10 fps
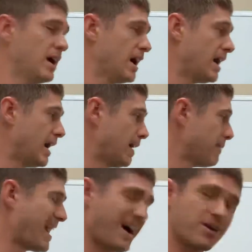
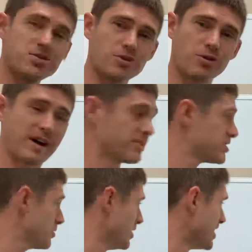How do you go
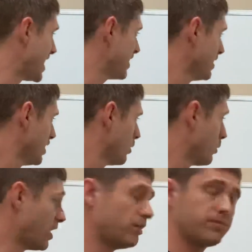about doing that?
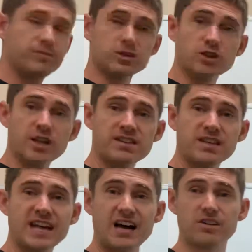Well, look at the
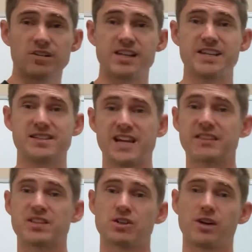calorie
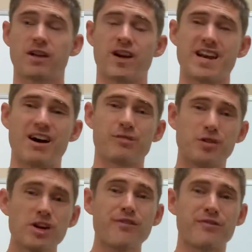intake that you're at right now. If
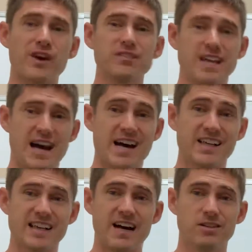you're at a fairly
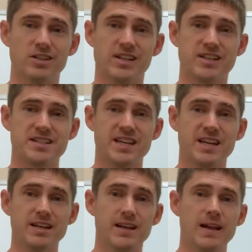high calorie
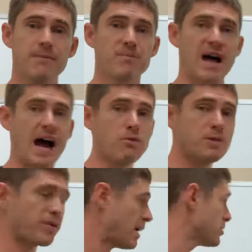intake, I
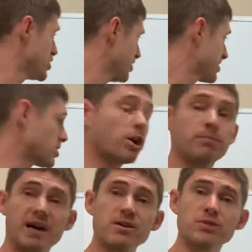would probably just
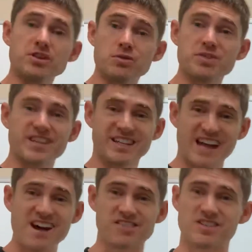start by reducing
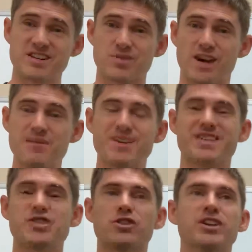calories, right?
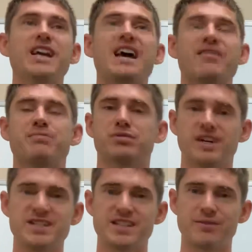Because you're going to have
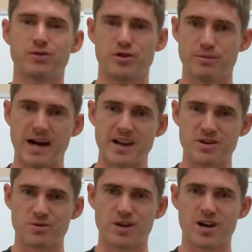plenty for your body
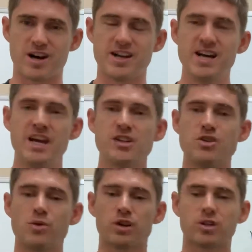to run on.
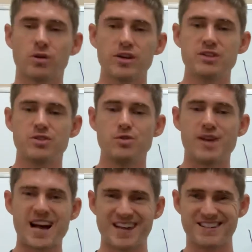You are going to
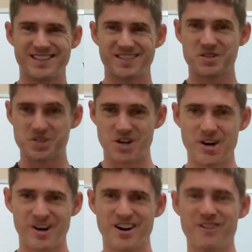not
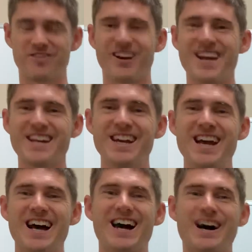starve, right?
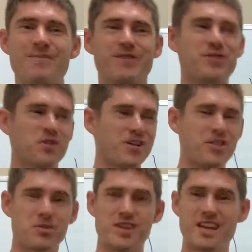If you're
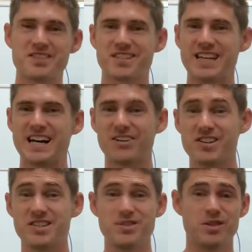on 3,000
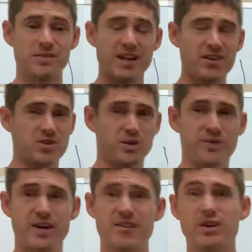calories and you come down to
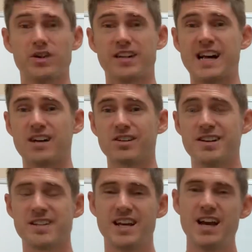2,500
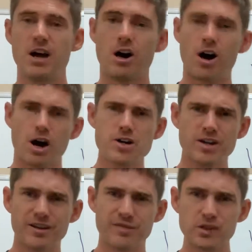calories, Are you
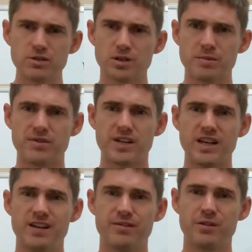going to feel a little bit of a
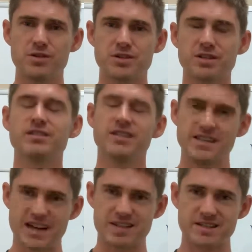hit at first?
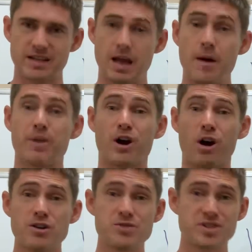Yes. But
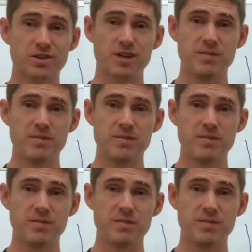are you still going